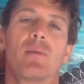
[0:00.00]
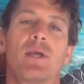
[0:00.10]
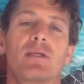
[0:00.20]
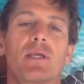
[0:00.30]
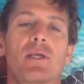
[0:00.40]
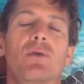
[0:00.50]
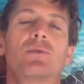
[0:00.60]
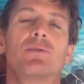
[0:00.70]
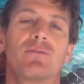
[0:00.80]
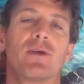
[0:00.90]
I'm asking you
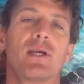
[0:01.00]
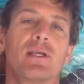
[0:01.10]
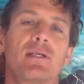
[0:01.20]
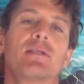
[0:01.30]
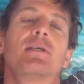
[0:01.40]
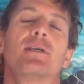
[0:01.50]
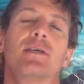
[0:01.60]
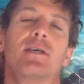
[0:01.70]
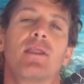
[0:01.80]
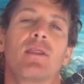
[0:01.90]
to find
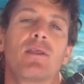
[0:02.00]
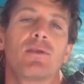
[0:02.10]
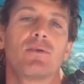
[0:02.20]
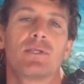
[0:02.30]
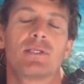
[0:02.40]
the third